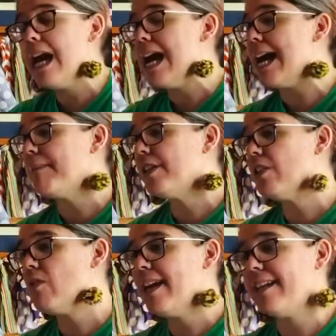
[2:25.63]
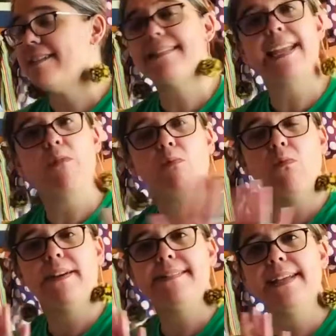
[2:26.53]
I'm gonna go ahead and say it
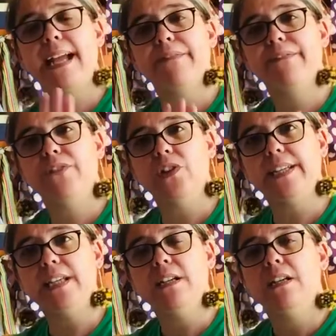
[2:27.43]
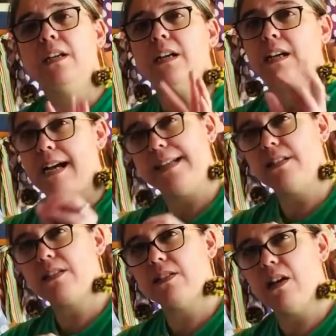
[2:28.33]
one time fully, kind of
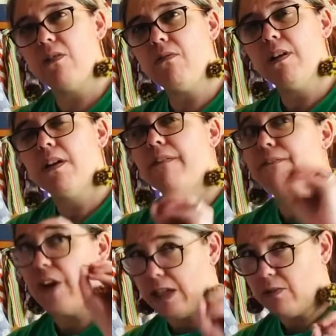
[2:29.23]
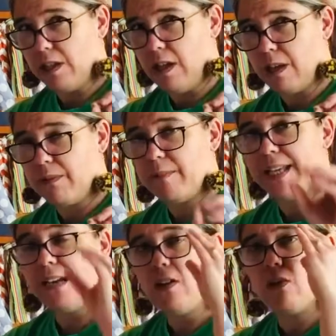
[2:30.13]
slow. Follow along with me
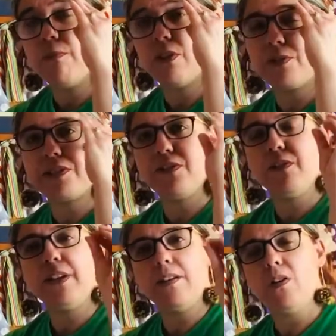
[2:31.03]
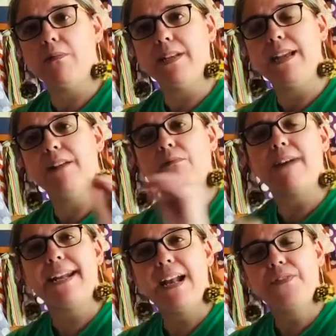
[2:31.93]
at home, those of you that know it. And
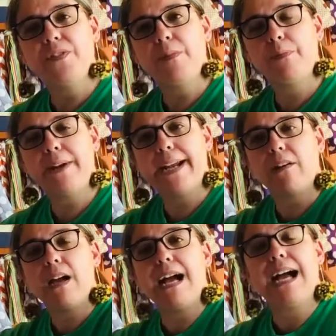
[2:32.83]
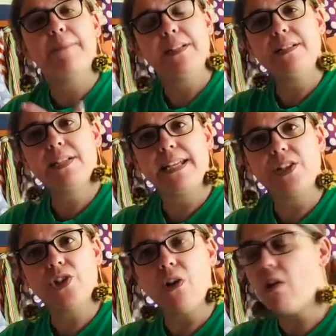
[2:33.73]
right after the prayer, I'm gonna
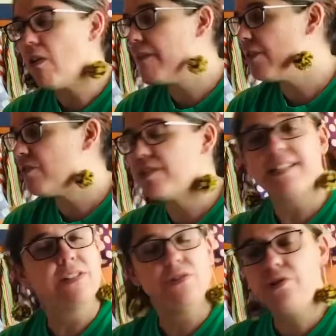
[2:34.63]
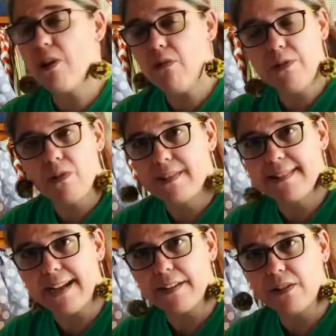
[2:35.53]
teach all of those that don't know the
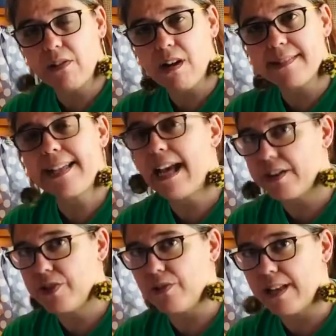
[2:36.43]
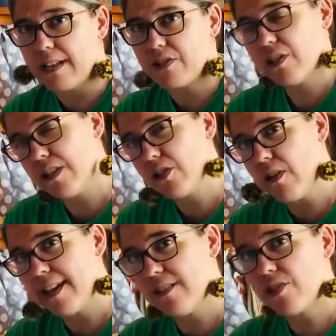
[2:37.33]
sign of the cross how to do that. So let's go
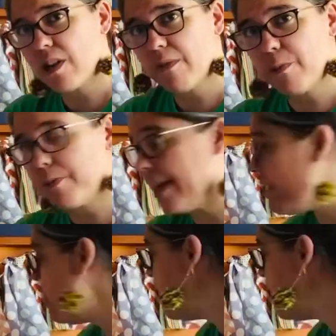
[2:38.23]
ahead and start with prayer.